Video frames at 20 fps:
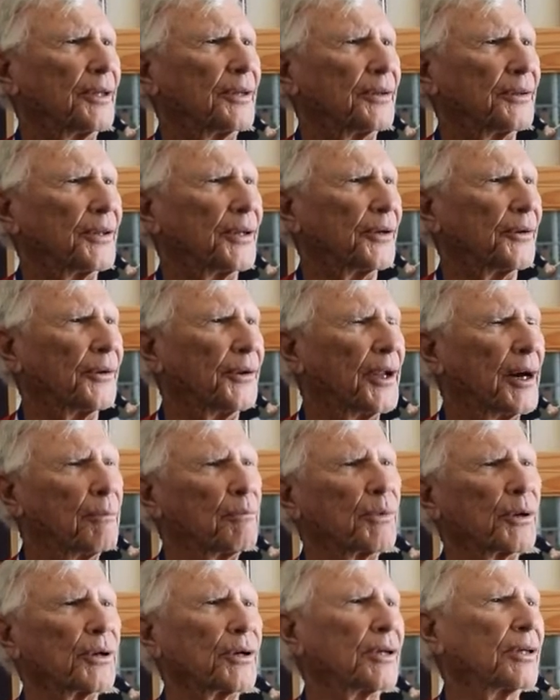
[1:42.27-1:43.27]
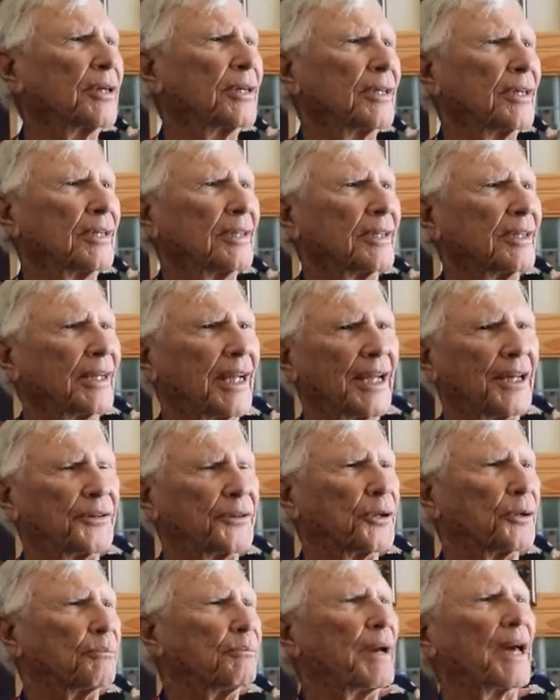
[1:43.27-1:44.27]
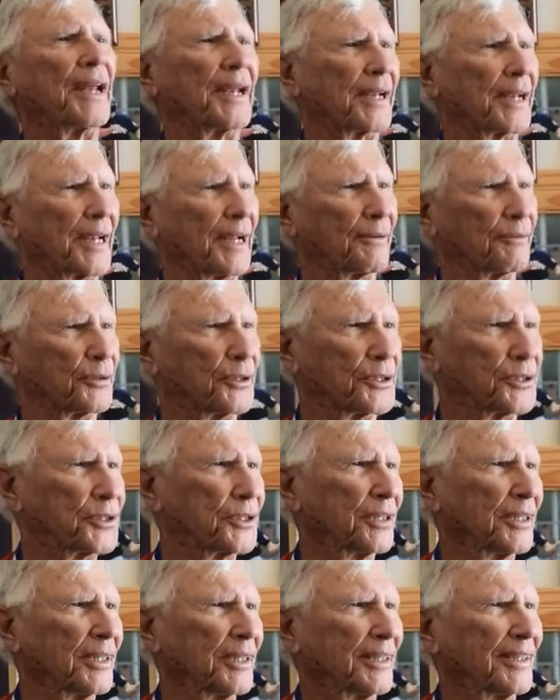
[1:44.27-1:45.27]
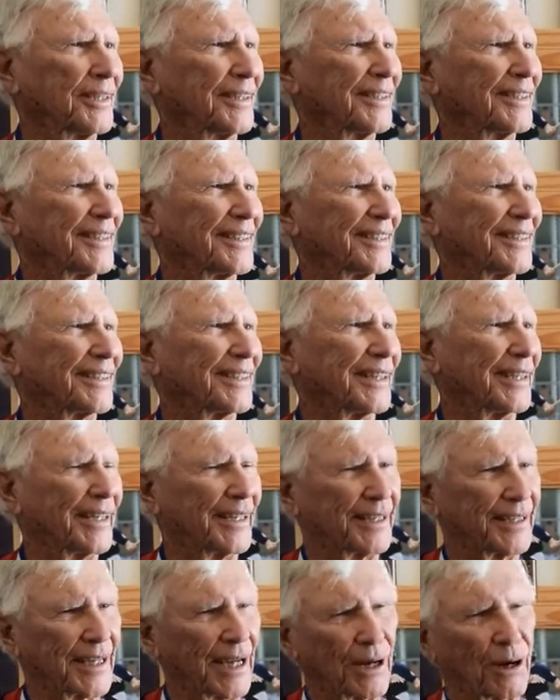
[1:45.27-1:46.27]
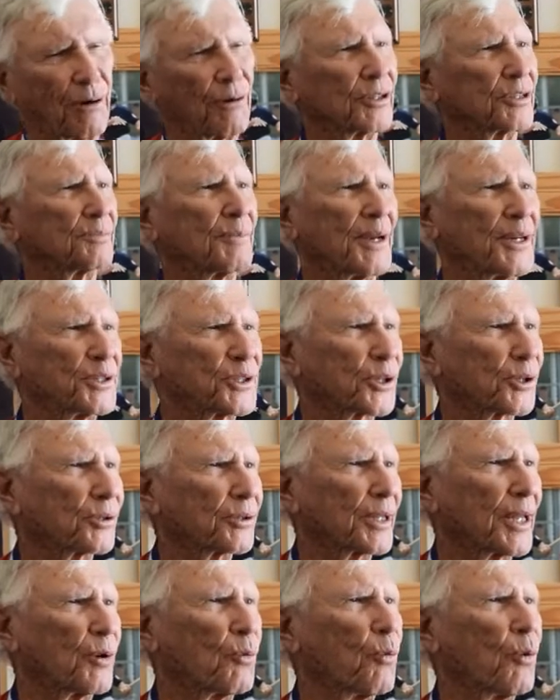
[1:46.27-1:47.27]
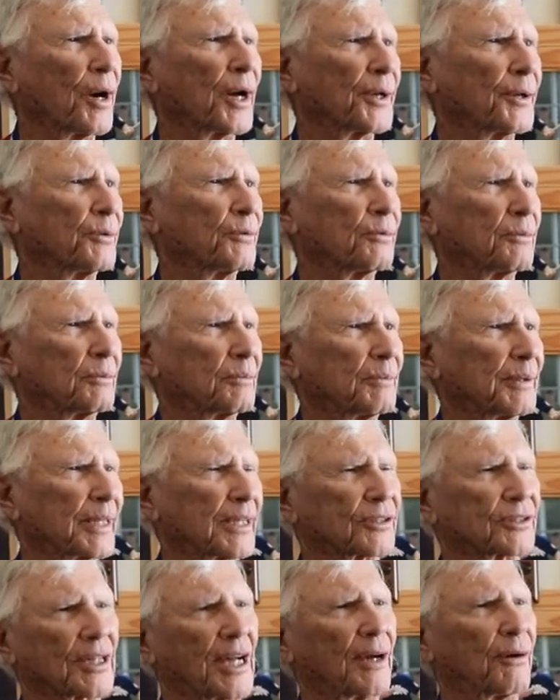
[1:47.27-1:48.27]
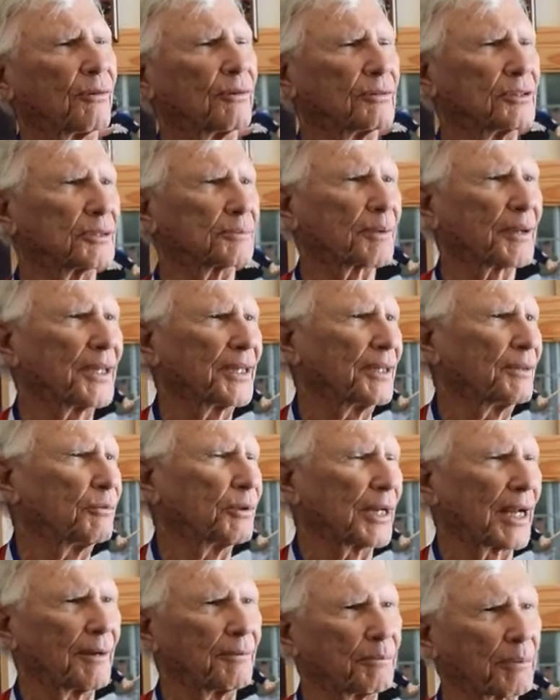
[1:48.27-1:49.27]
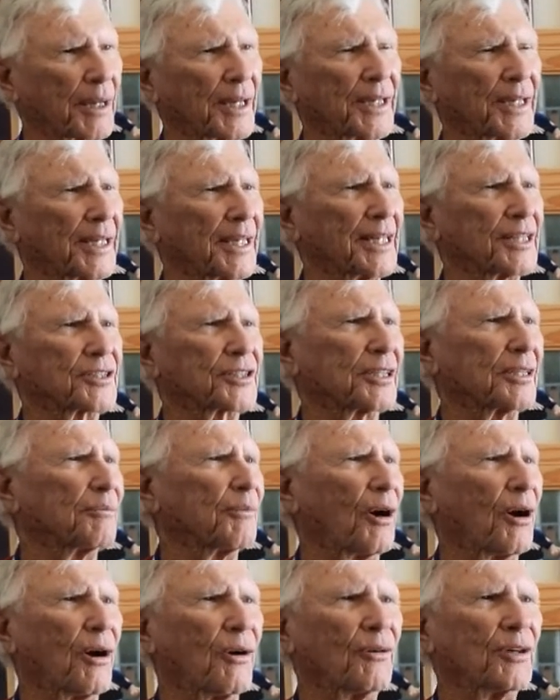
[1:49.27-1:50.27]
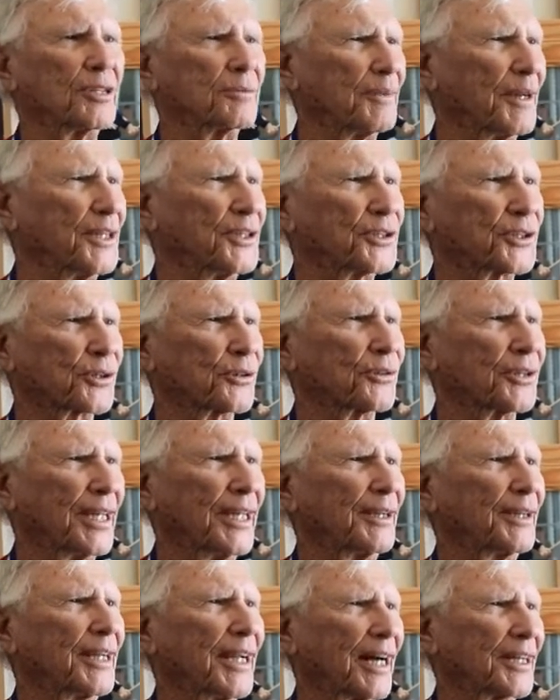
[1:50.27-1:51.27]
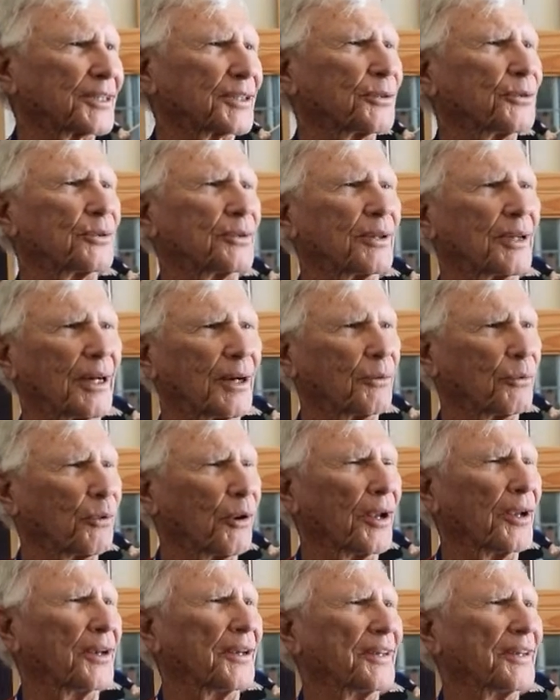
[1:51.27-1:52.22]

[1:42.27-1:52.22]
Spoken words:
their number, and their batting average. And I always made sure they won, because I always played, when I played against them, I always made sure they got a run.